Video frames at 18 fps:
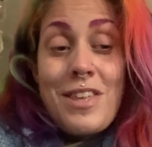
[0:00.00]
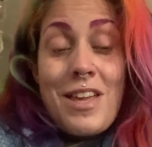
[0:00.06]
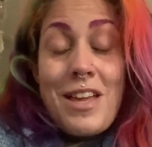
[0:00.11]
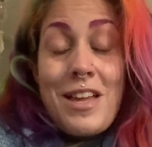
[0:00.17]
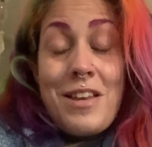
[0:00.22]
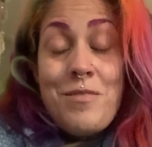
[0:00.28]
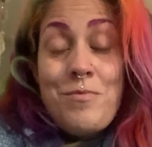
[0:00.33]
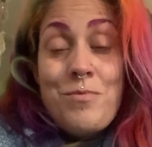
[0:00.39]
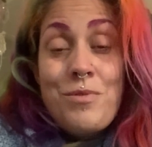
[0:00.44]

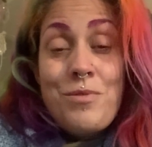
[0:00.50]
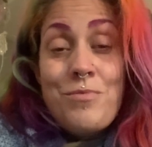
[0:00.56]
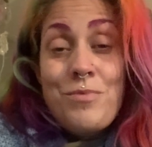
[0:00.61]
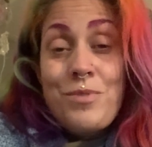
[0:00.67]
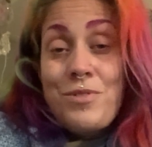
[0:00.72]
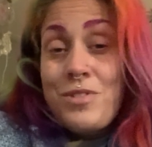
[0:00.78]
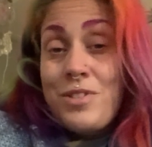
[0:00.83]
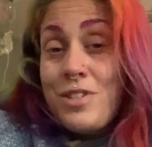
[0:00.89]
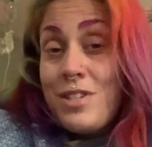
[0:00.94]
anyone
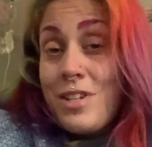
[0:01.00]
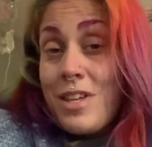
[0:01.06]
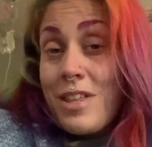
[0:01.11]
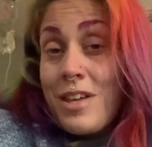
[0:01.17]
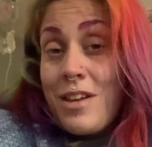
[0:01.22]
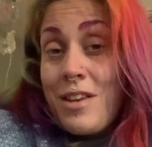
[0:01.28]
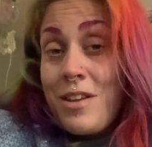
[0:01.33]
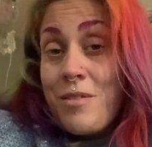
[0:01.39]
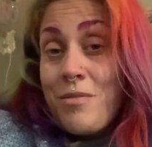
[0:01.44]
wants to do
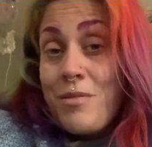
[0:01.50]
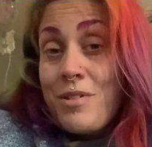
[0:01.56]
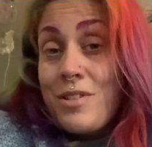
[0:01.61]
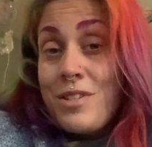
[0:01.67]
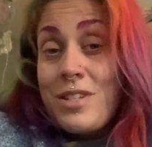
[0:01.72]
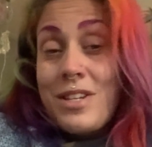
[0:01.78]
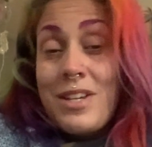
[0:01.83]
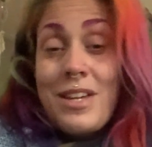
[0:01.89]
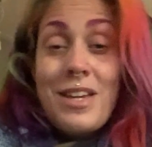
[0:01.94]
that and you're
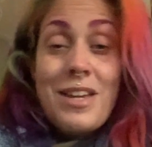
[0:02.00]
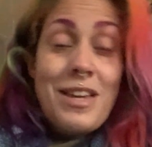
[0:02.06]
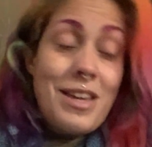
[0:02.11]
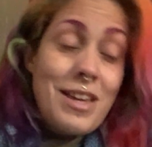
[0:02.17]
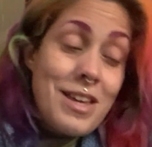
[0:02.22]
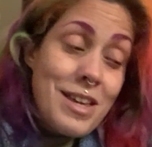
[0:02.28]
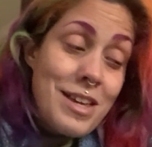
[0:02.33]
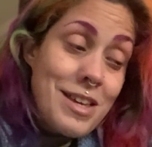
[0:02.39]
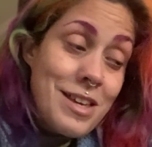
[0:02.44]

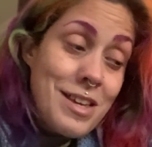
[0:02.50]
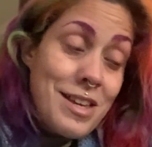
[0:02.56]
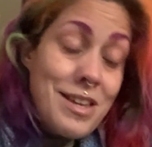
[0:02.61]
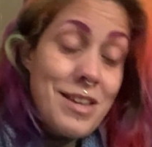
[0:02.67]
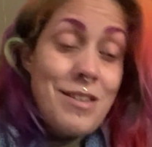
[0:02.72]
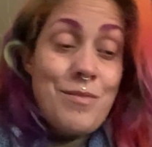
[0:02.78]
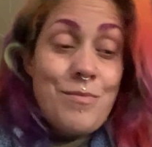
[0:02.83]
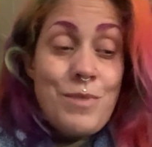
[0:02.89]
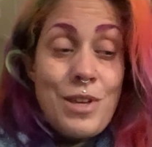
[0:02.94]
watching,
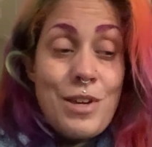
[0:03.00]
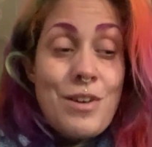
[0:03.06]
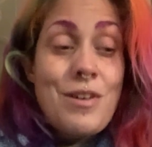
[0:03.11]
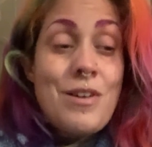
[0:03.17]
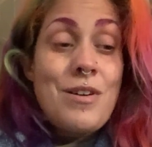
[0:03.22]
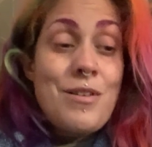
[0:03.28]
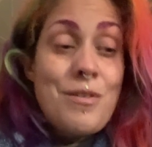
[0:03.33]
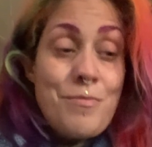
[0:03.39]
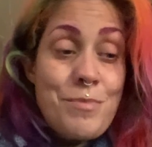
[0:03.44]
hit me
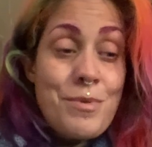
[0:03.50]
up.